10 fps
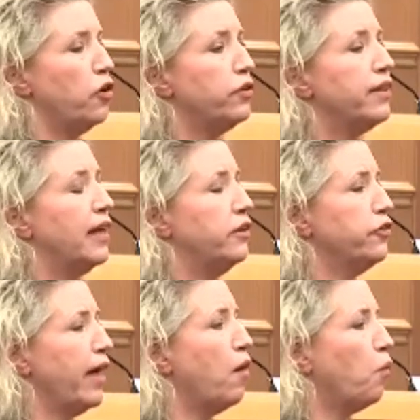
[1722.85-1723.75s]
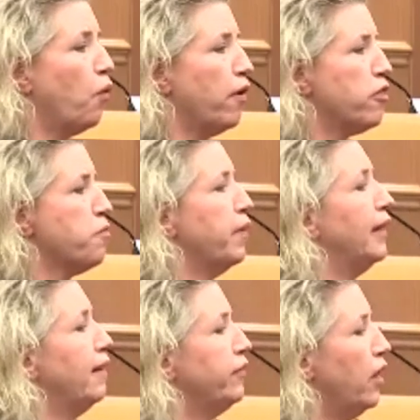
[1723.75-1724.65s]
Told you that he took out warrants, but
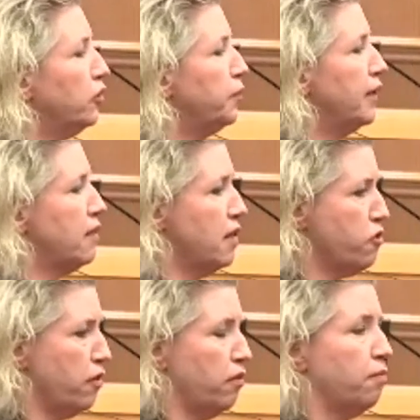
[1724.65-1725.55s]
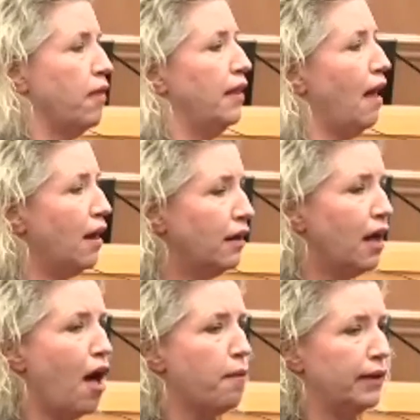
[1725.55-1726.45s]
he left the ultimate decision, not
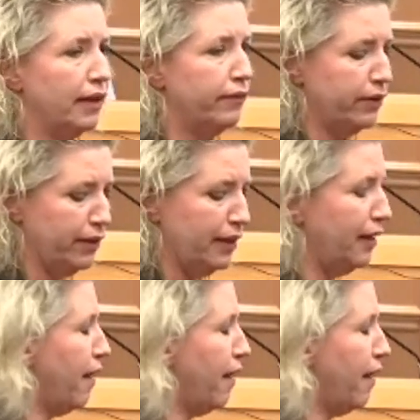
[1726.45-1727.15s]
uncommon, to leave it to the